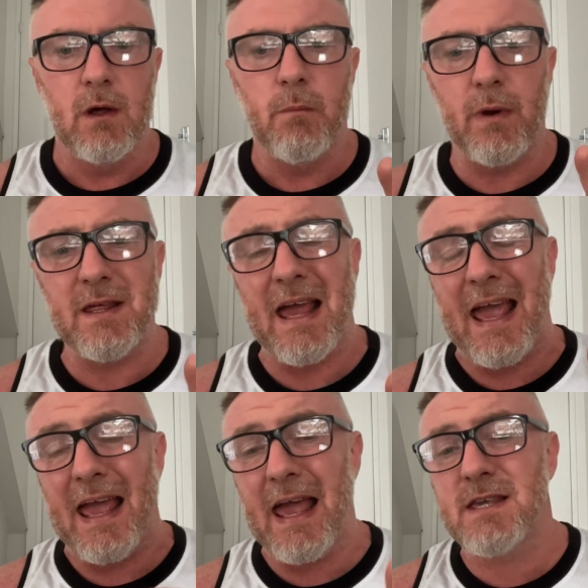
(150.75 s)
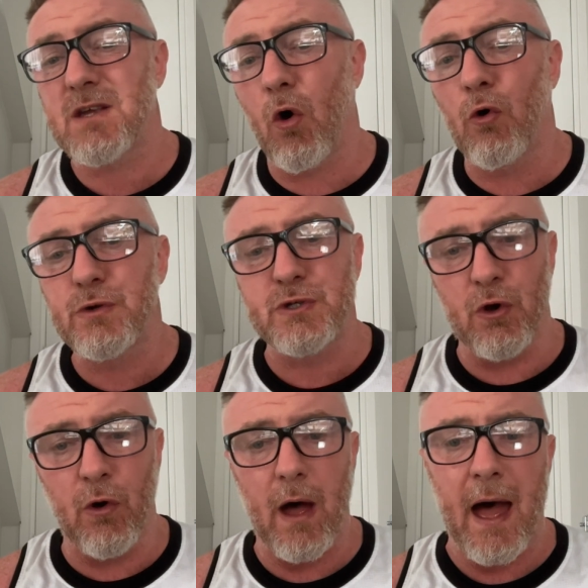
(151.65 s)
but it is
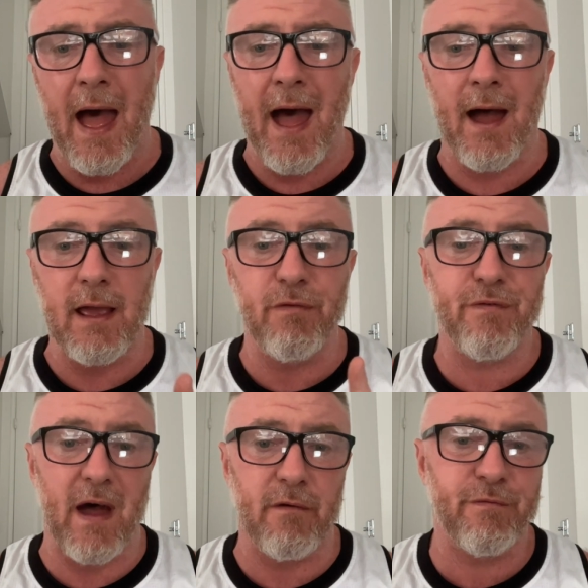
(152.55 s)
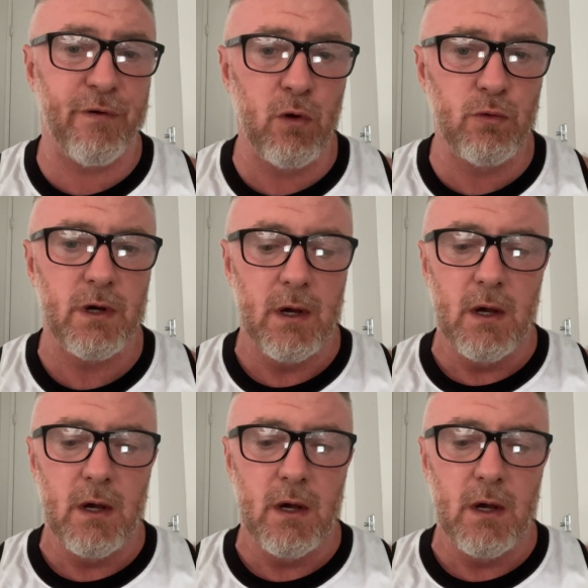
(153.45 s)
also a high fat food.